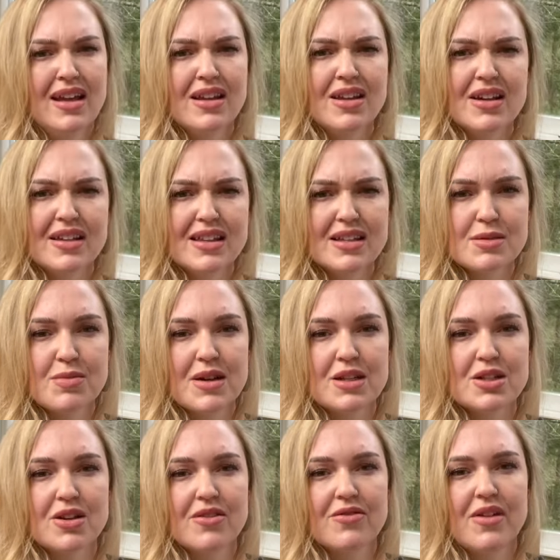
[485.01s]
Look at this
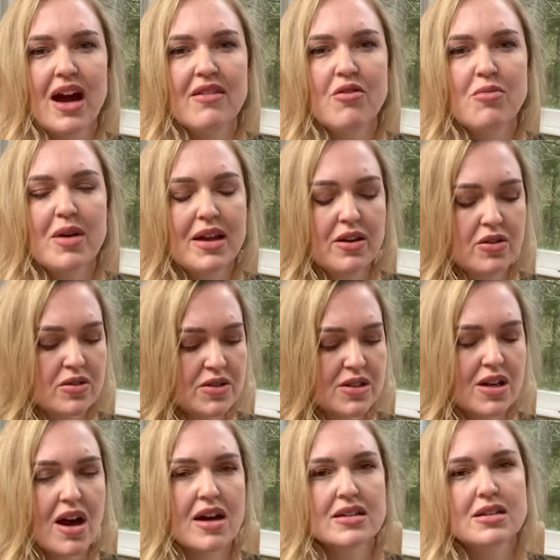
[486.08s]
picture. Five of Pentacles
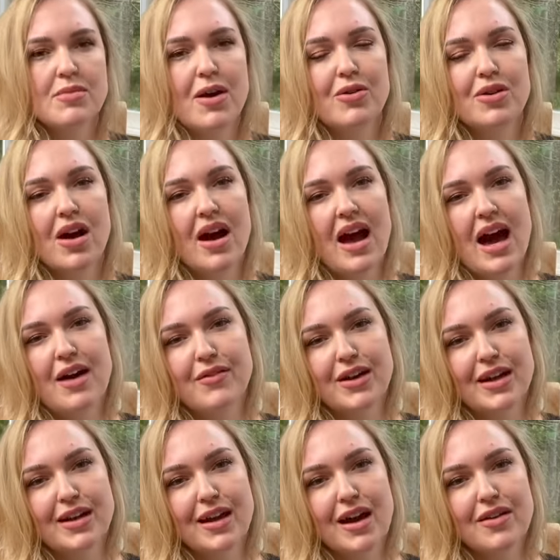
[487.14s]
talks about not having
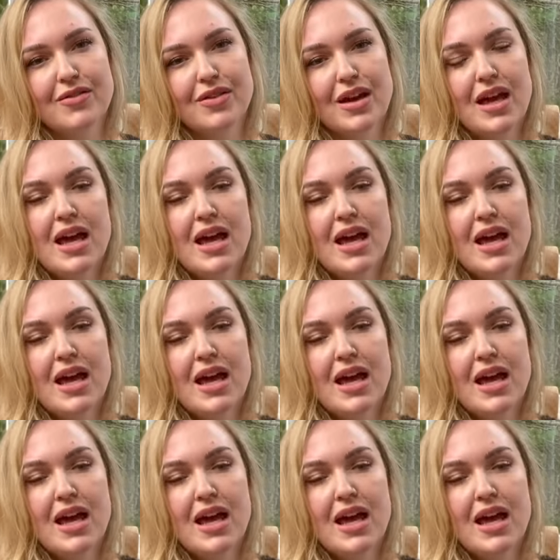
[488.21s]
enough.